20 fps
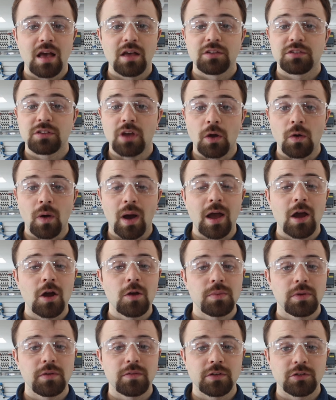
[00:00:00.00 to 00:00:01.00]
So, I
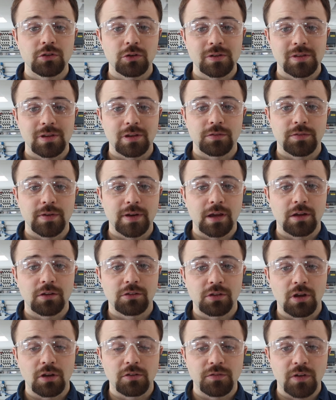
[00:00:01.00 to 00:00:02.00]
hope you've enjoyed these videos
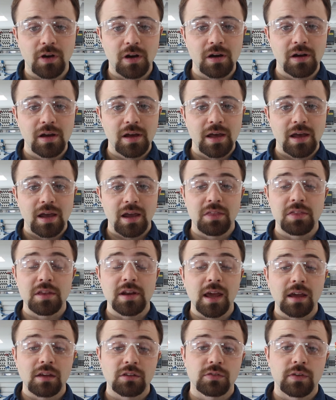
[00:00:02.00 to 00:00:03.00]
so far. In the
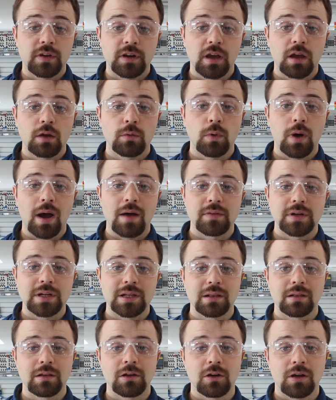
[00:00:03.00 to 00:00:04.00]
next video we'll have a
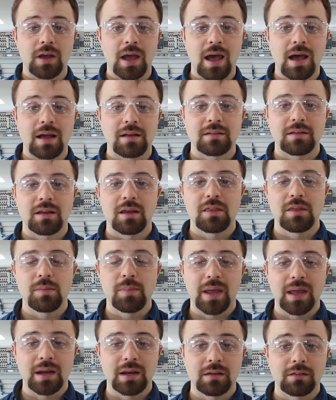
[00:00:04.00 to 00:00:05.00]
little look at the
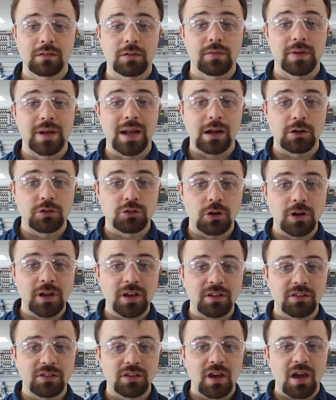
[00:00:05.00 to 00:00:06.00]
beginnings of
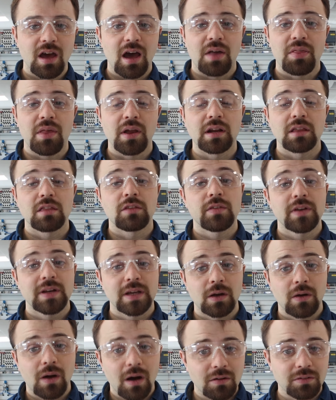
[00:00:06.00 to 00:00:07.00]
electronics, and then in the
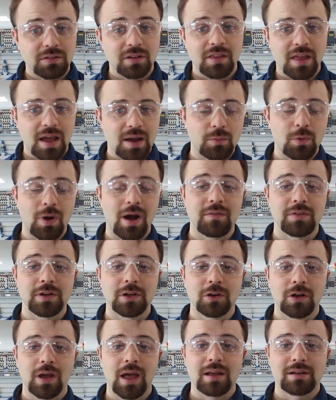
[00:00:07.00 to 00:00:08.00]
video after that we'll have a
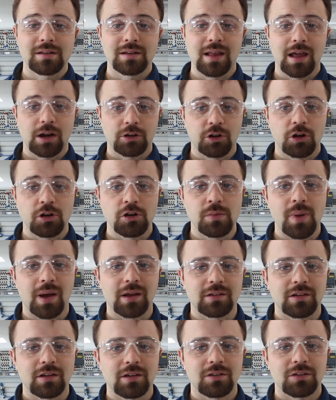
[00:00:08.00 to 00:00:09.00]
look at
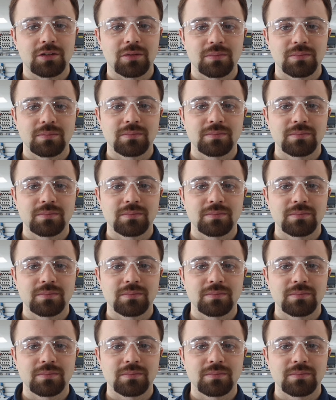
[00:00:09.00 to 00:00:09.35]
electro-pneumatics.